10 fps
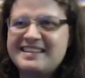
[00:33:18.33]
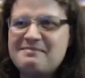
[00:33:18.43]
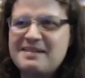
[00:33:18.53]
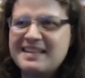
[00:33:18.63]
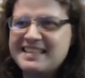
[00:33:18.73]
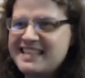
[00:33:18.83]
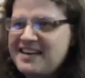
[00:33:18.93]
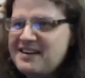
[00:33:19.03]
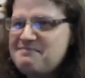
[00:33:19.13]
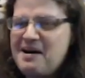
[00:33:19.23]
military
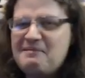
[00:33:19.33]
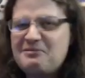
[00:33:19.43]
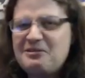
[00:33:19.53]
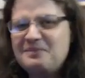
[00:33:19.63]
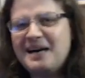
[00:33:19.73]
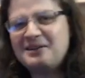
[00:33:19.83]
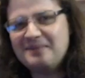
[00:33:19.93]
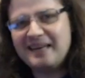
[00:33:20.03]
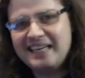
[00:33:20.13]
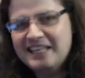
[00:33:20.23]
bomb robot or
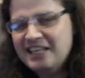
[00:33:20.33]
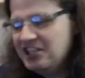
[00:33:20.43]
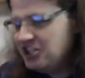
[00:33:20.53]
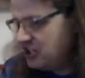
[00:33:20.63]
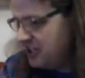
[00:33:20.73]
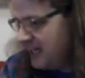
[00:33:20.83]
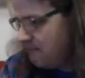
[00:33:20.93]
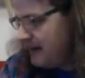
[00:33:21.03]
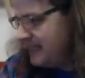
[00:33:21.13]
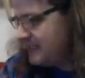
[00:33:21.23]
my shitty
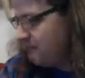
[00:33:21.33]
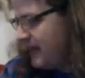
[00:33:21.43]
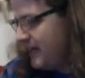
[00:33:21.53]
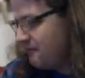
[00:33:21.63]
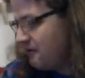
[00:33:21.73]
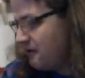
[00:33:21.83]
pizza pan robot.